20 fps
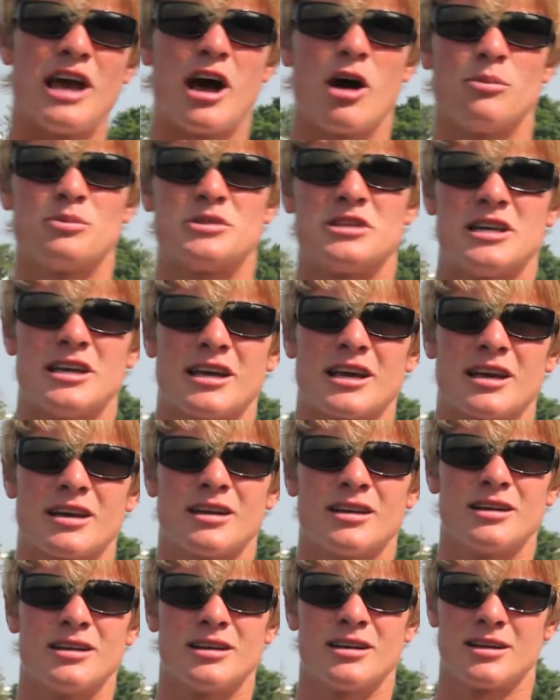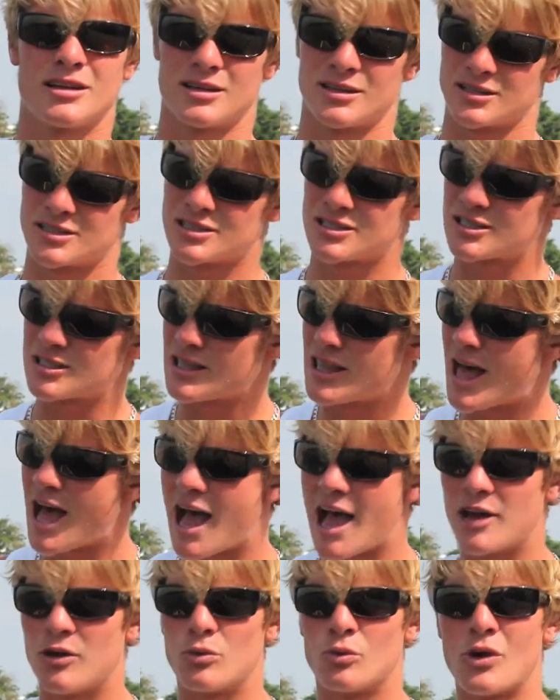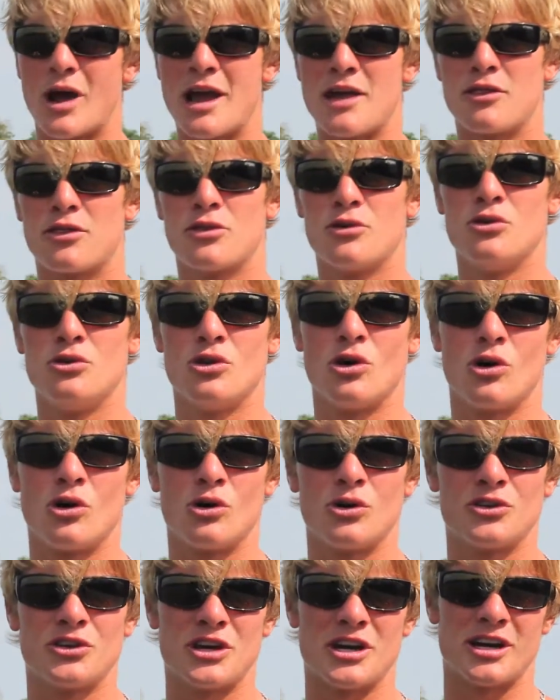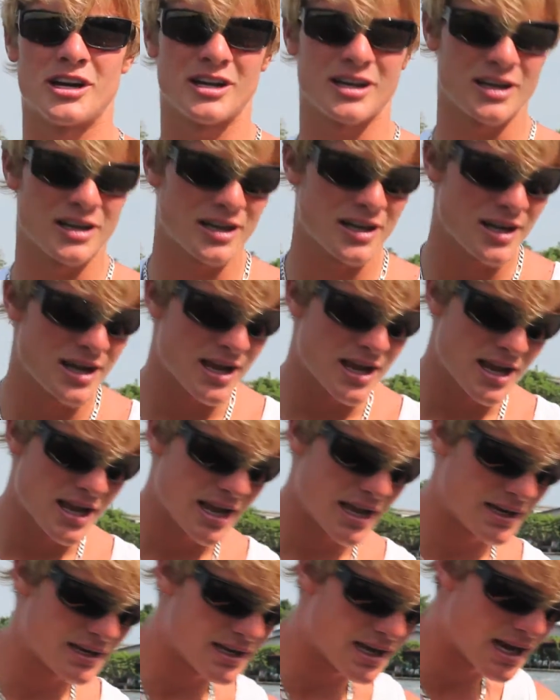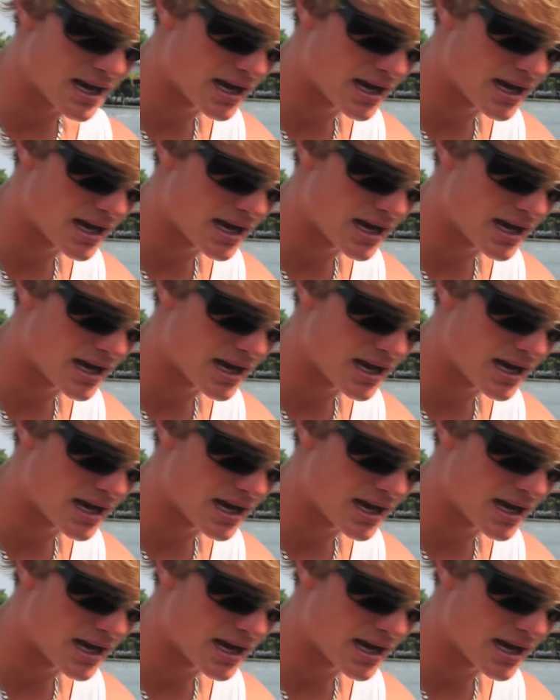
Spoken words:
helps it slide right through the whole turn. And